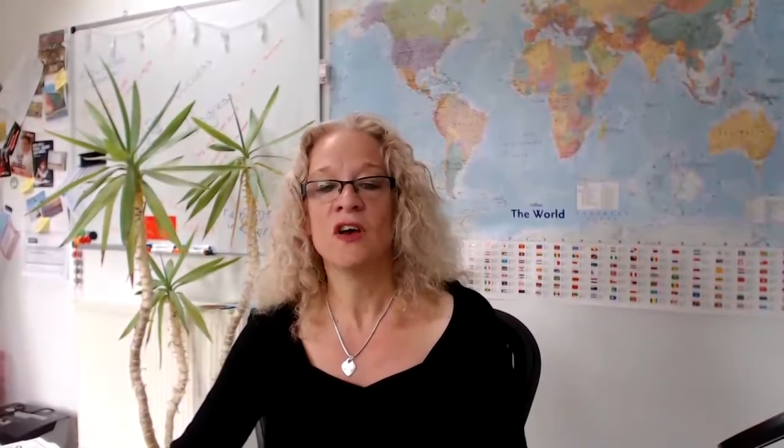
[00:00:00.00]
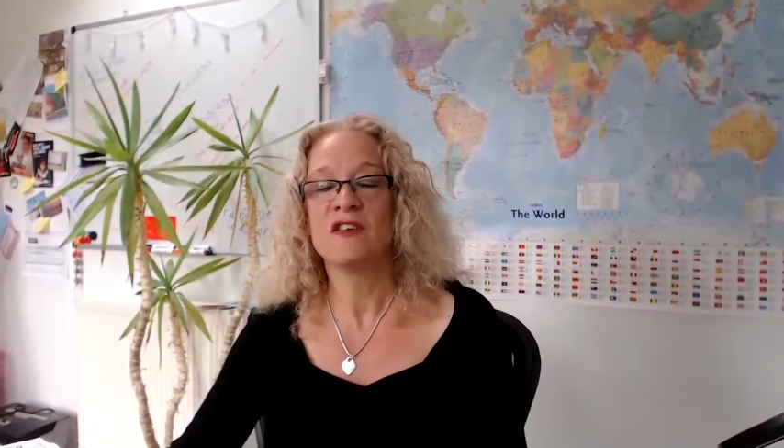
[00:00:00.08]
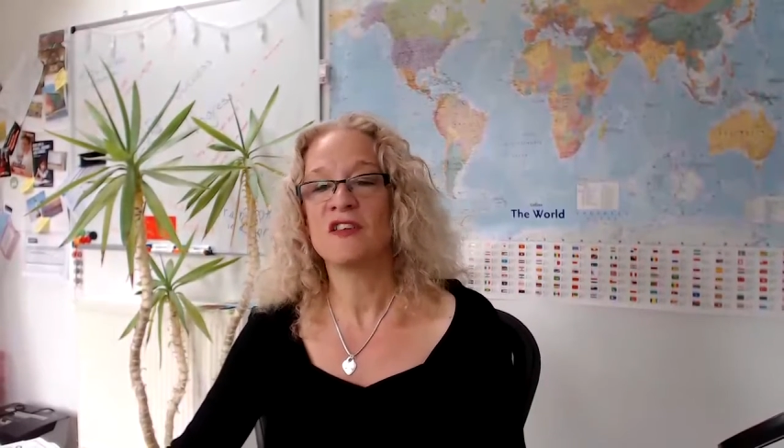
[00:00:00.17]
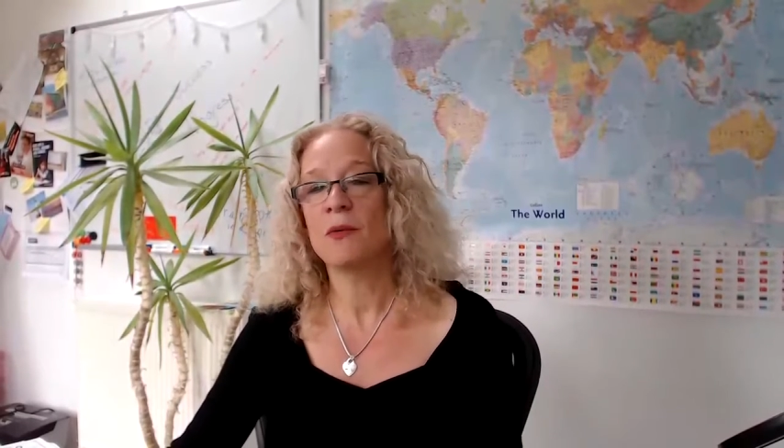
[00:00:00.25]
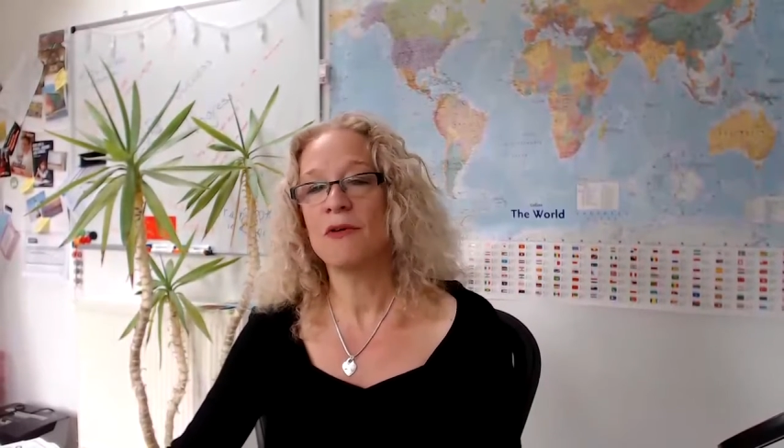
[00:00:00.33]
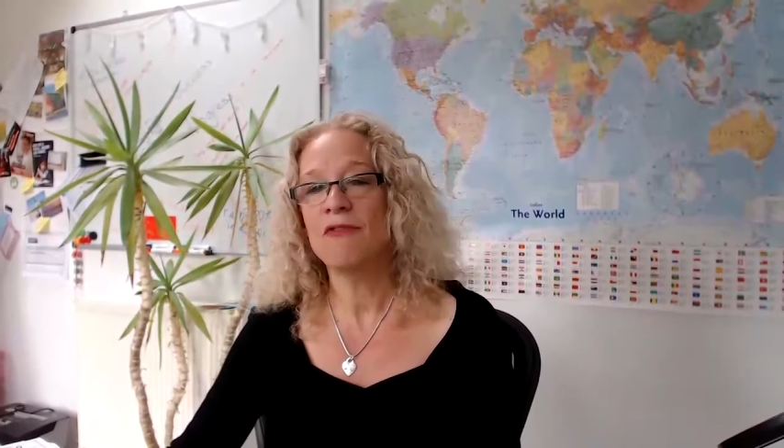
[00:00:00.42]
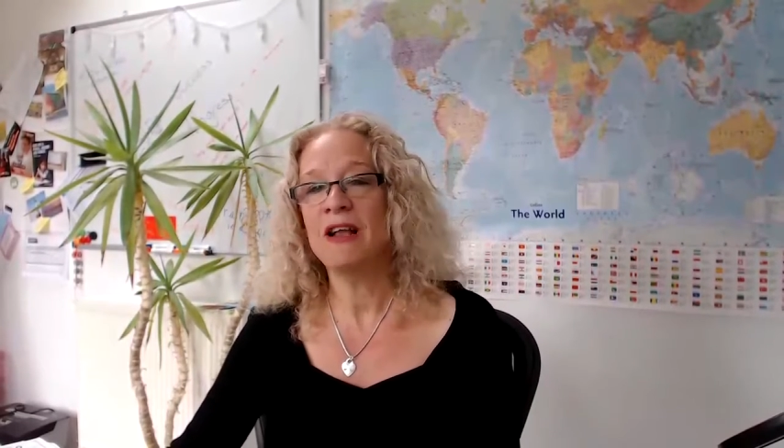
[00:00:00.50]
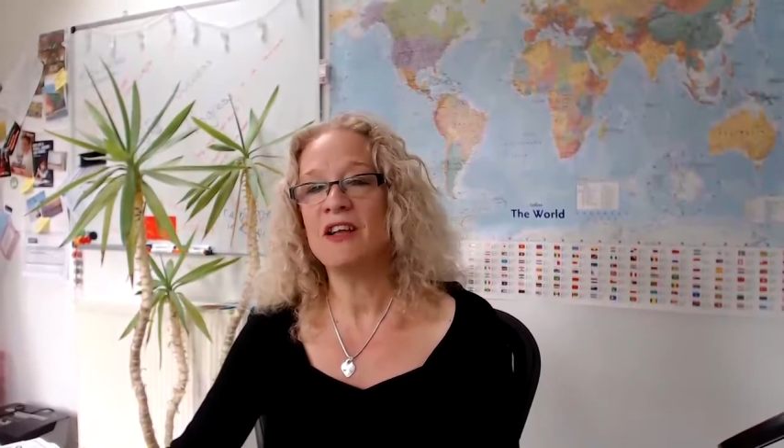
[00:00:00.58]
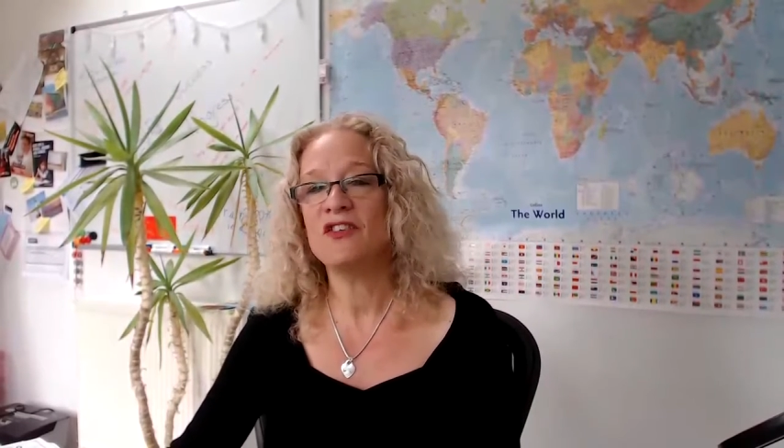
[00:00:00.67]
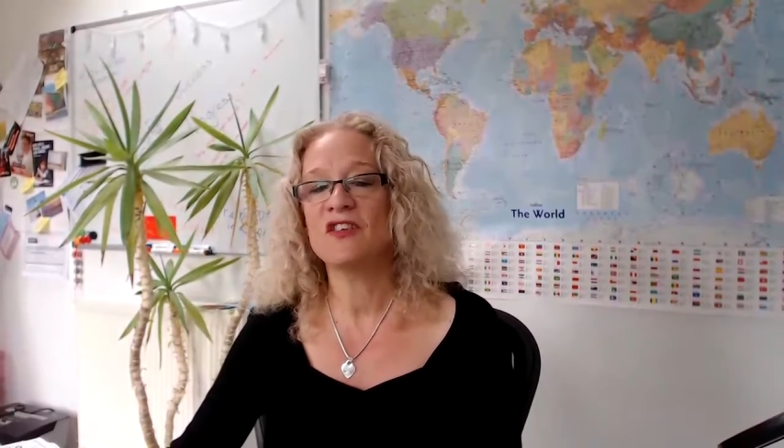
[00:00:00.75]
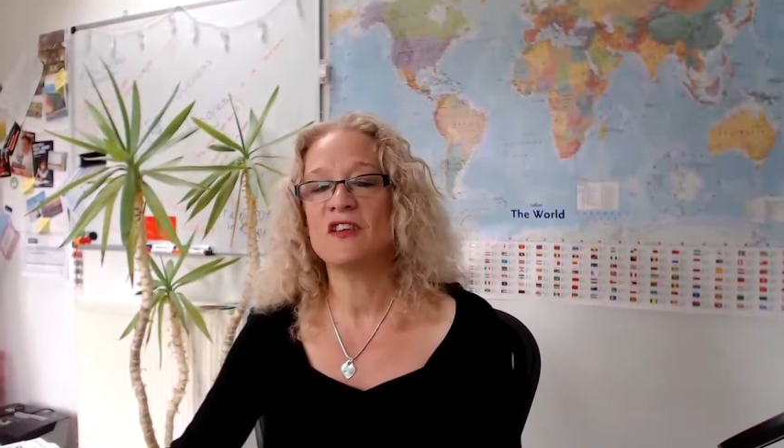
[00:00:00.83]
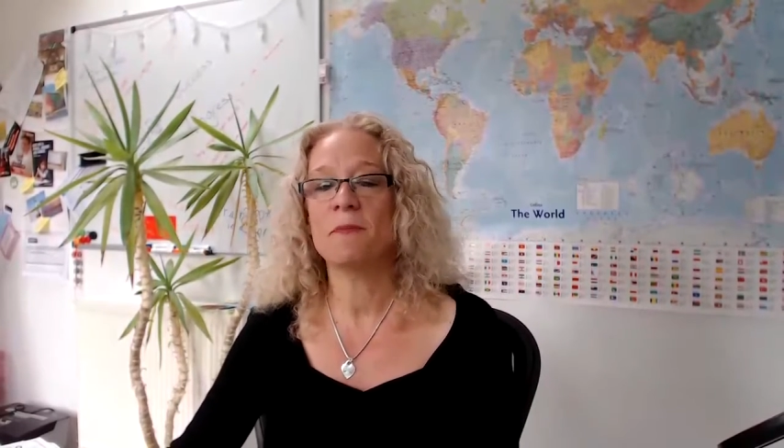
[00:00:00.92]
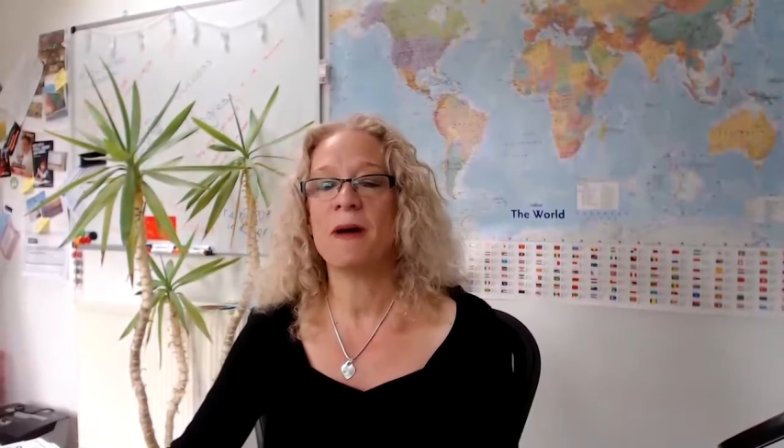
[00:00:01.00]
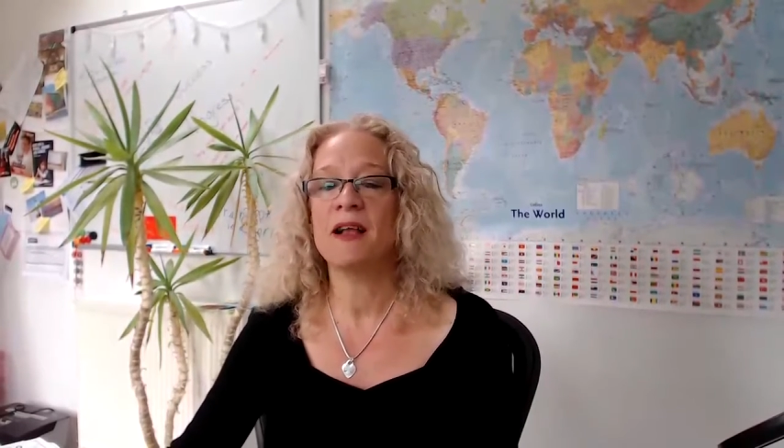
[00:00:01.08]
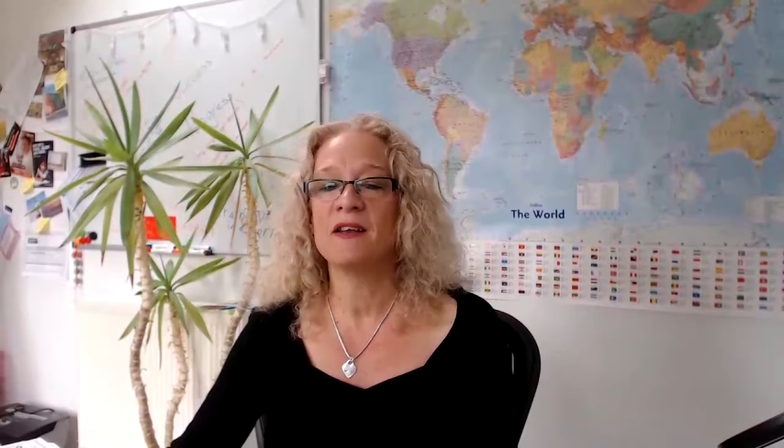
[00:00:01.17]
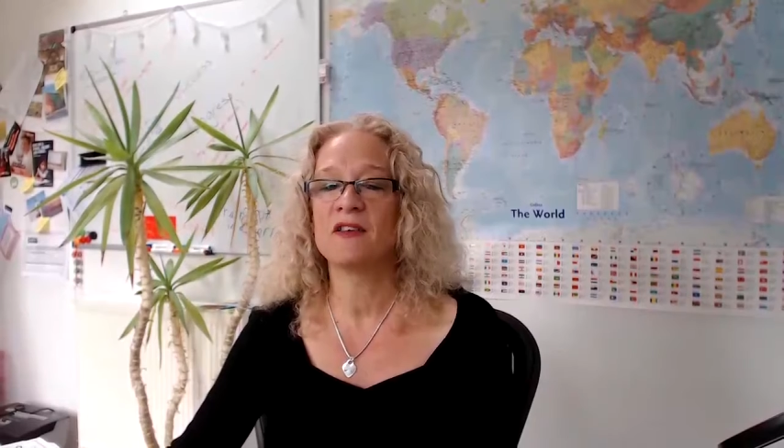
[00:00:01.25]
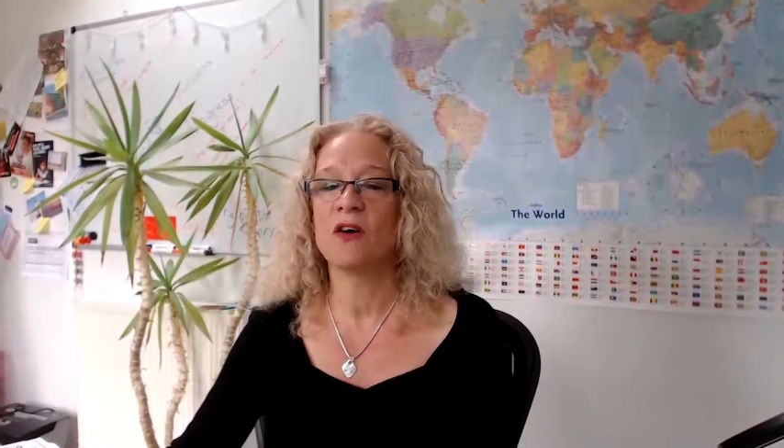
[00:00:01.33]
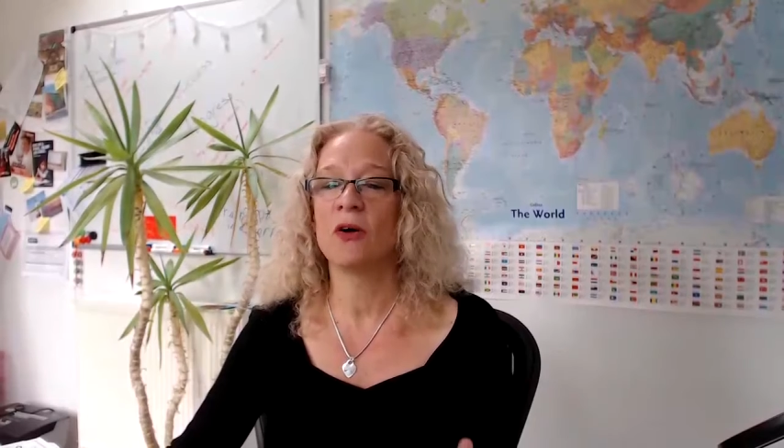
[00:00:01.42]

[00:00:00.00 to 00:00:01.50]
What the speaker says: So it really just depends